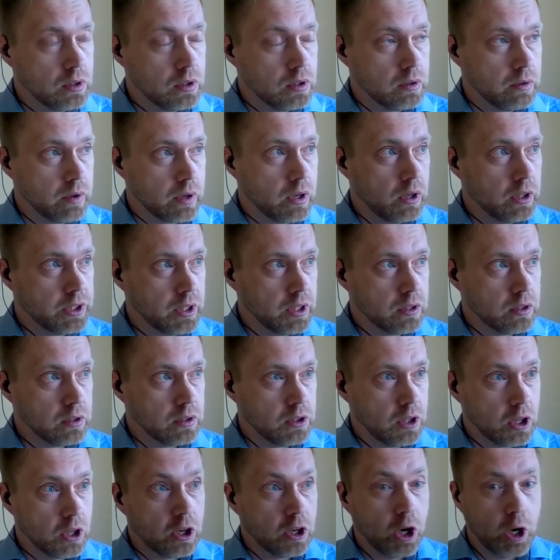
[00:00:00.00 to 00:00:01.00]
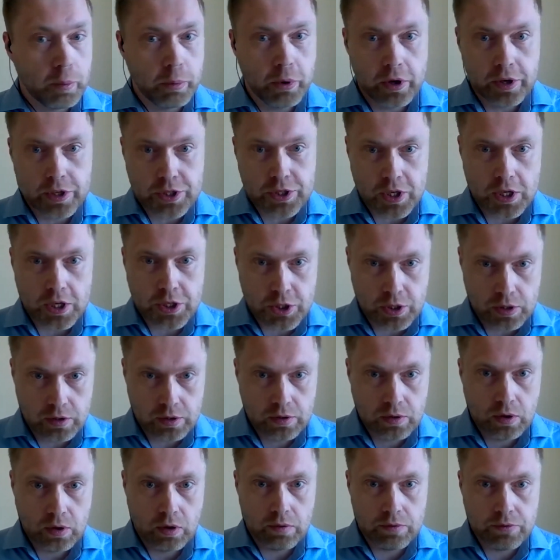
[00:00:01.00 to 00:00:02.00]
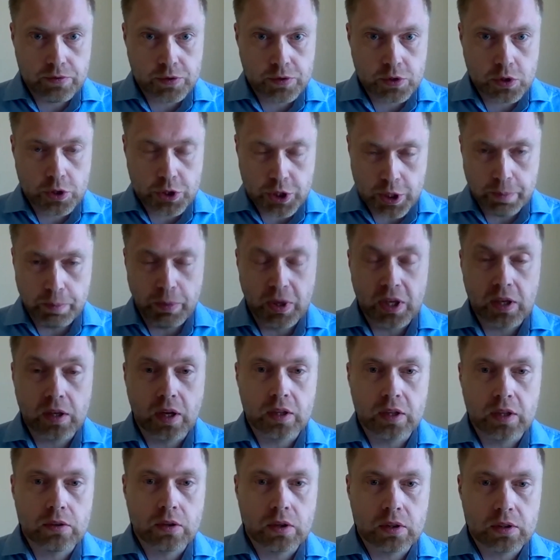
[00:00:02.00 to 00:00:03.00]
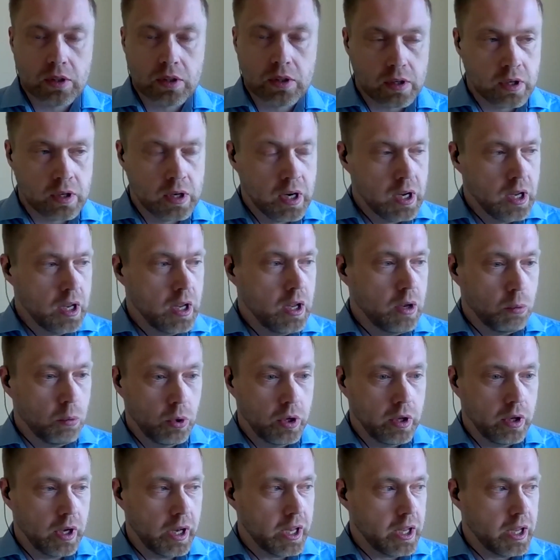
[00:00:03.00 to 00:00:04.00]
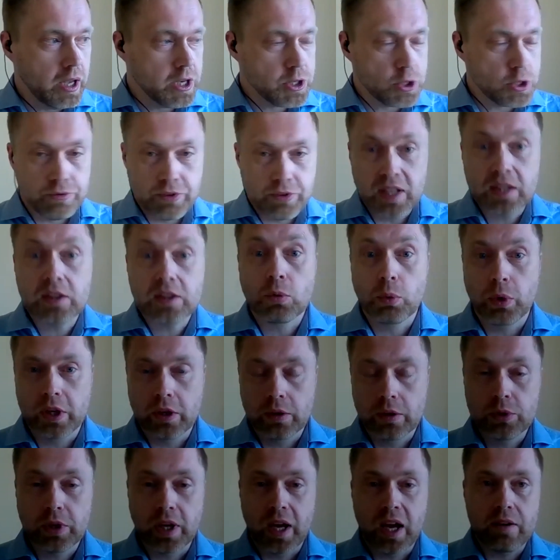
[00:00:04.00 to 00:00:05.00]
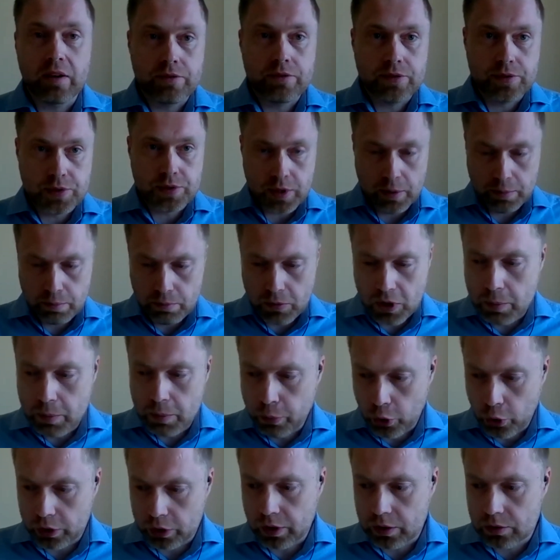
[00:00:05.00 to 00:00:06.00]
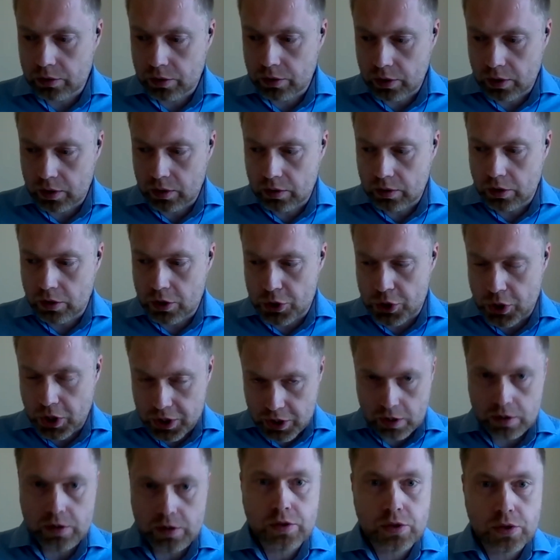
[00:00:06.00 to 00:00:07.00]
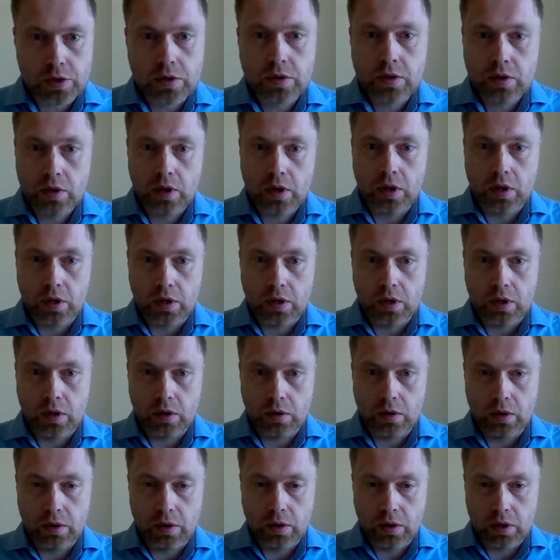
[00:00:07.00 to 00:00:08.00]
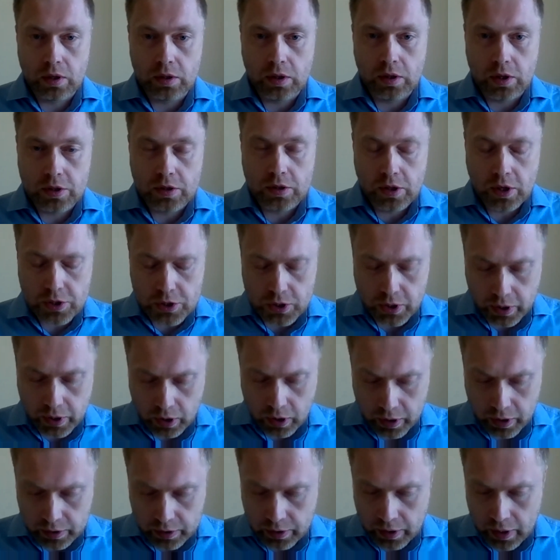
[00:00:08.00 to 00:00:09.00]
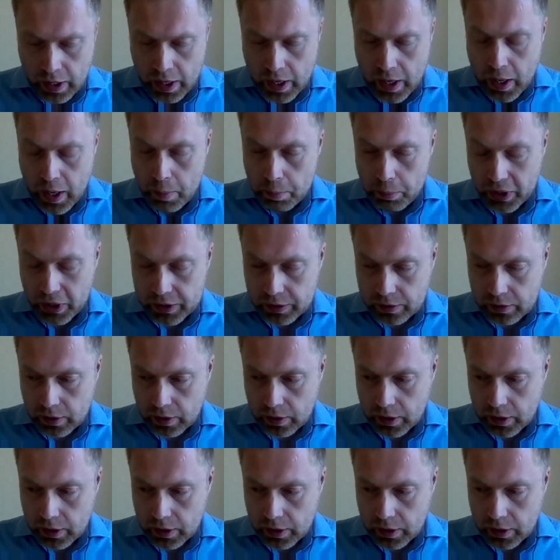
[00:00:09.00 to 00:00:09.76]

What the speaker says: regarding decarbonization of shipping, and that as of yet, we don't have some important decisions in this regard. But